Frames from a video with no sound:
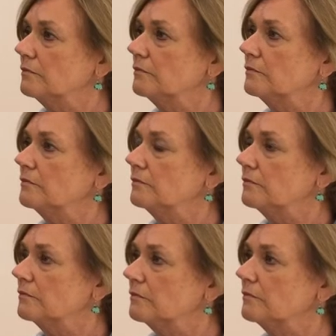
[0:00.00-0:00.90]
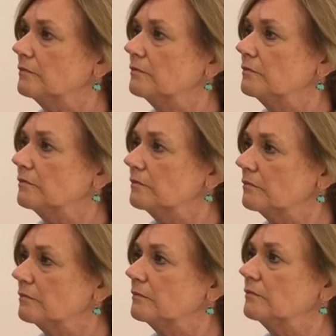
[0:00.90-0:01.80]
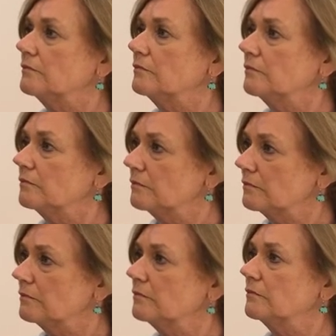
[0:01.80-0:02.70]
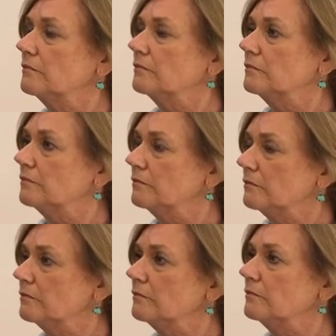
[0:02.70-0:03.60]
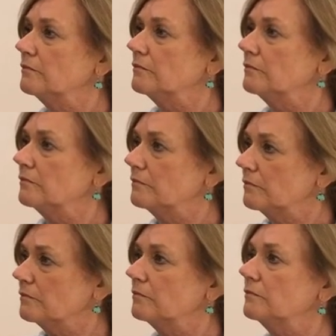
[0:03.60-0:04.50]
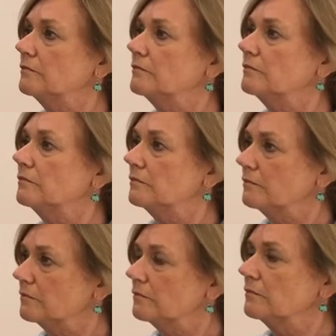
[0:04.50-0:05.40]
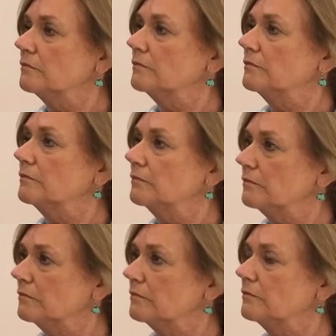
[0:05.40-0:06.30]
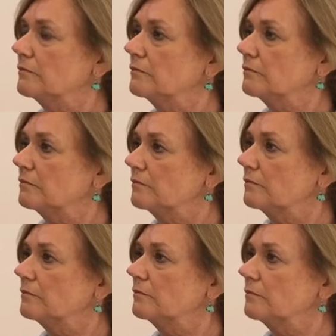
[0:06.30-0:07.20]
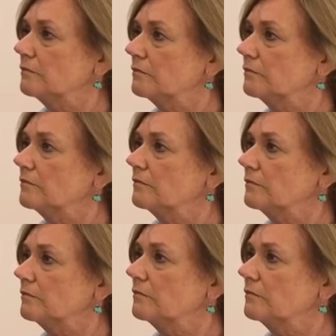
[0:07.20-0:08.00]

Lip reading: (silent)